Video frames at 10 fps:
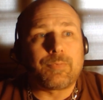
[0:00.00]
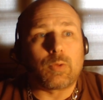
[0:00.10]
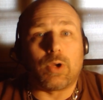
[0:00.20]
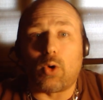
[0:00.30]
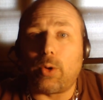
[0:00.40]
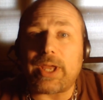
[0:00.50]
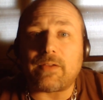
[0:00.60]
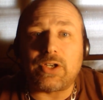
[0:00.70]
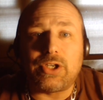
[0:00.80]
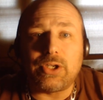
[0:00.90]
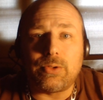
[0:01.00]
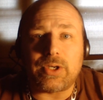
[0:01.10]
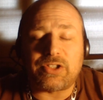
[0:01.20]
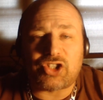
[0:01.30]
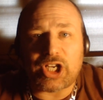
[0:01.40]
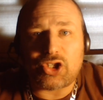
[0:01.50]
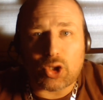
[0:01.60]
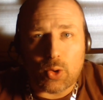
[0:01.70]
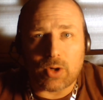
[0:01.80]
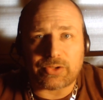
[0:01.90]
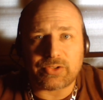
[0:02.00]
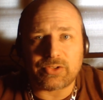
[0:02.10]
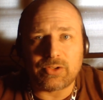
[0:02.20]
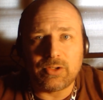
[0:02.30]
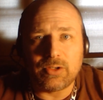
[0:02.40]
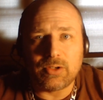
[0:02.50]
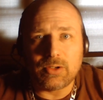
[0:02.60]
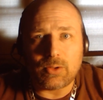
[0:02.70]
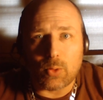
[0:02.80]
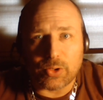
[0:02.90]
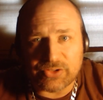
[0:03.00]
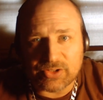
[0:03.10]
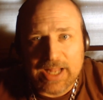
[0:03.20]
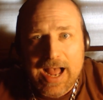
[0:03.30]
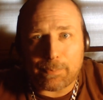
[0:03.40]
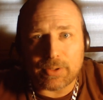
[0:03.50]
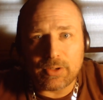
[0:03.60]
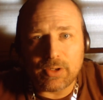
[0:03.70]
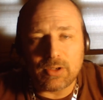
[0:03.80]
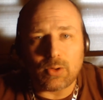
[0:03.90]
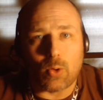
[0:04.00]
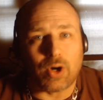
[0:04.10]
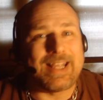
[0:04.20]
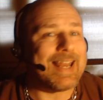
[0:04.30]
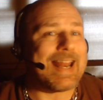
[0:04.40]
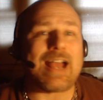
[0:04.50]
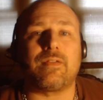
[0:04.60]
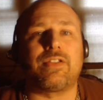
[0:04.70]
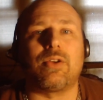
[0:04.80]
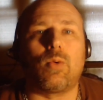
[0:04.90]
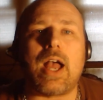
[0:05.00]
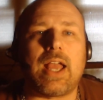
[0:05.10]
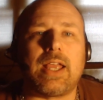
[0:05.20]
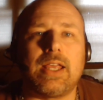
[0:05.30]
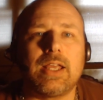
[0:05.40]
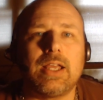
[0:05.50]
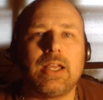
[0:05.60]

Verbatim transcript: when all we have to do is change course or stop or get out of the way.